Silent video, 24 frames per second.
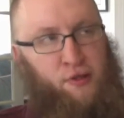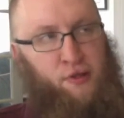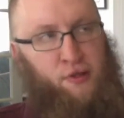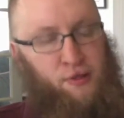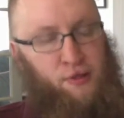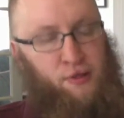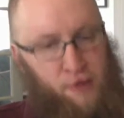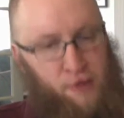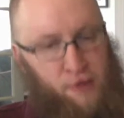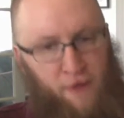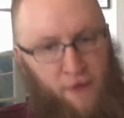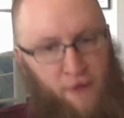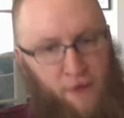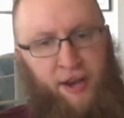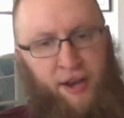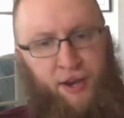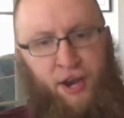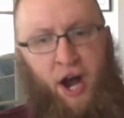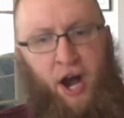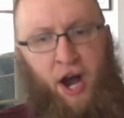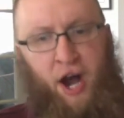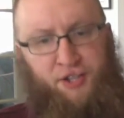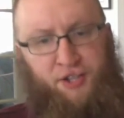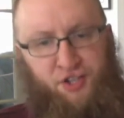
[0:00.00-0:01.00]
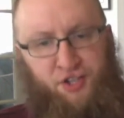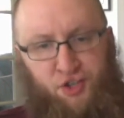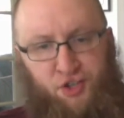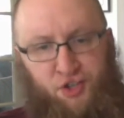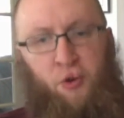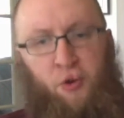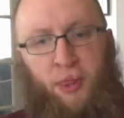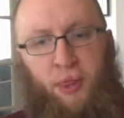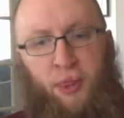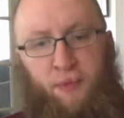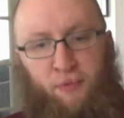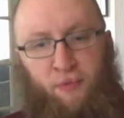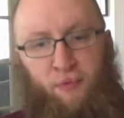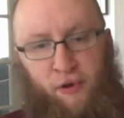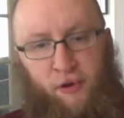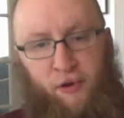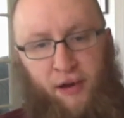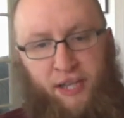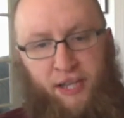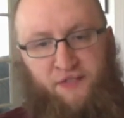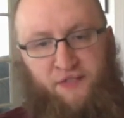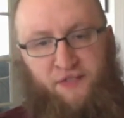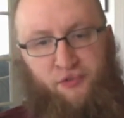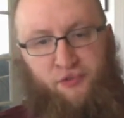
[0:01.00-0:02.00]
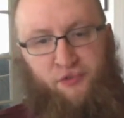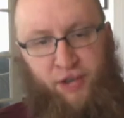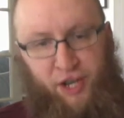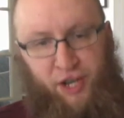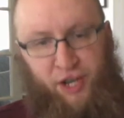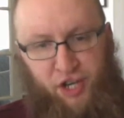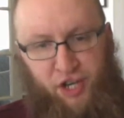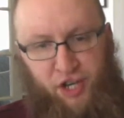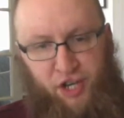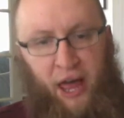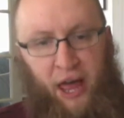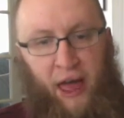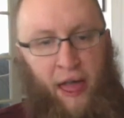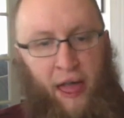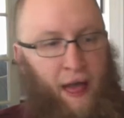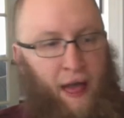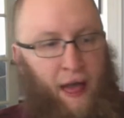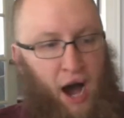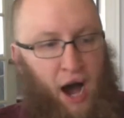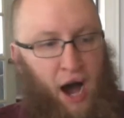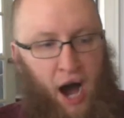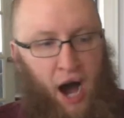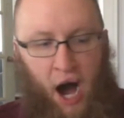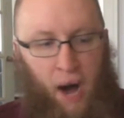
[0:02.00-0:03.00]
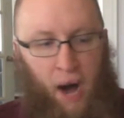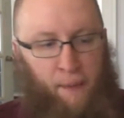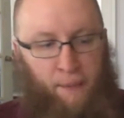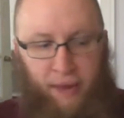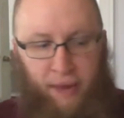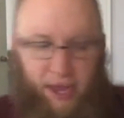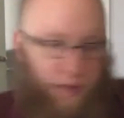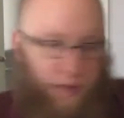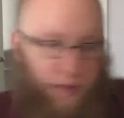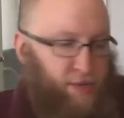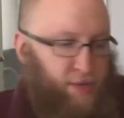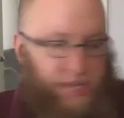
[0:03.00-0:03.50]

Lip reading: It was a wonderful night to be a progressive science fiction fan.